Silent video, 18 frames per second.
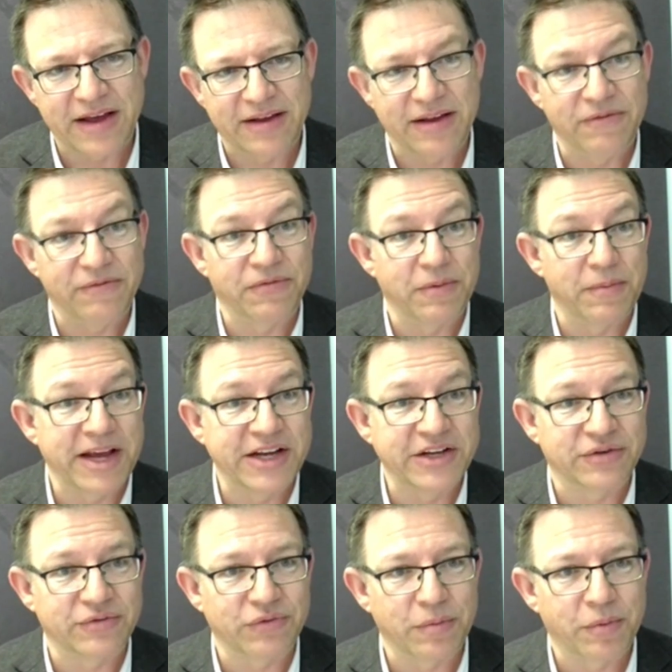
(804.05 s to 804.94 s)

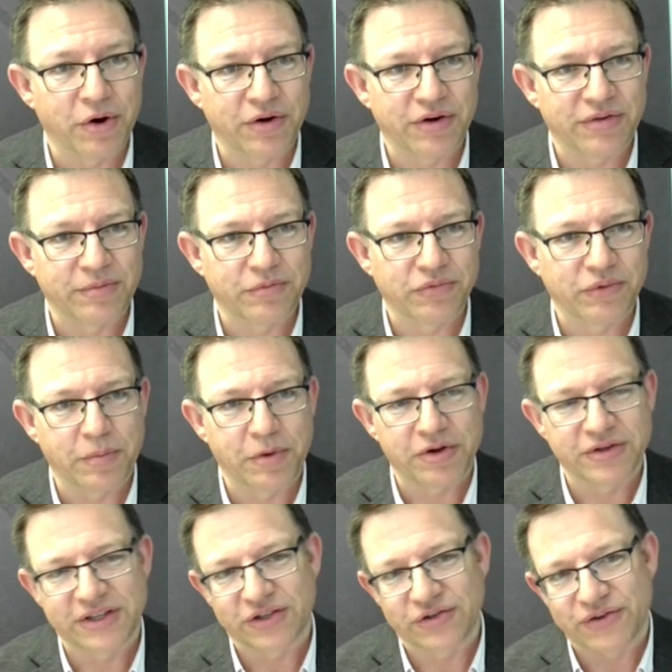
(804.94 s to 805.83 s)
information
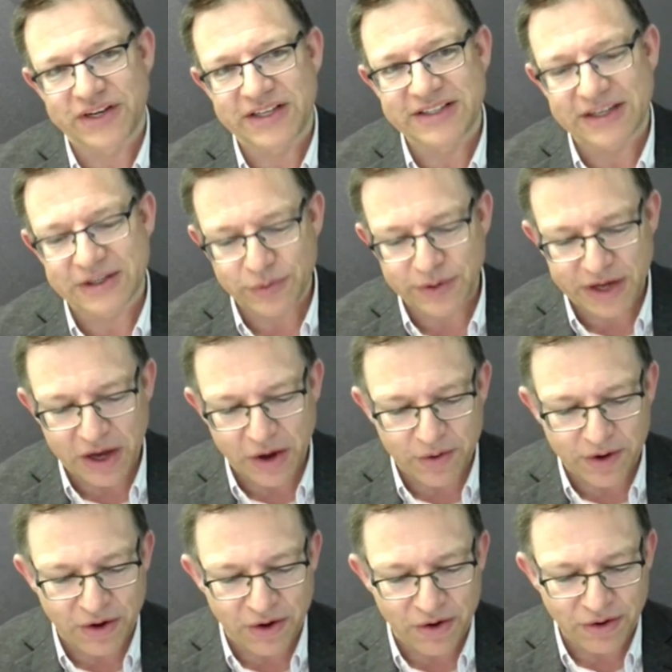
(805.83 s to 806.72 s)
repositories as we
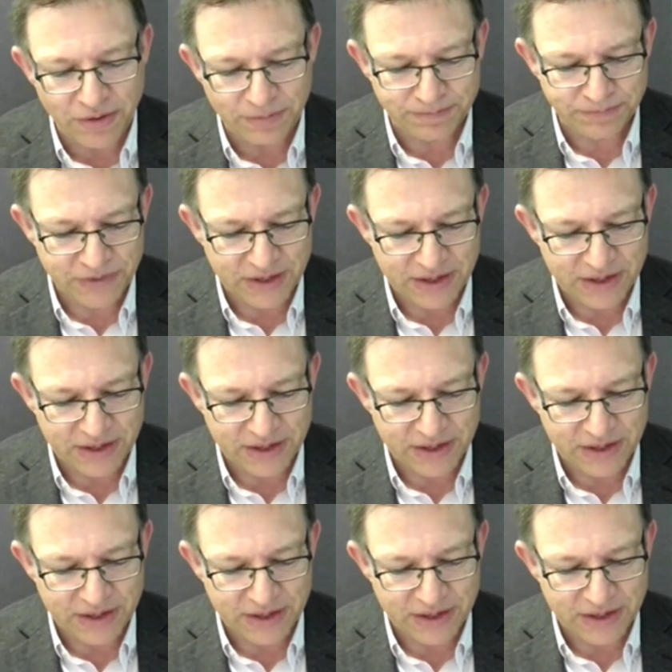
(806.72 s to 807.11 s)
go along.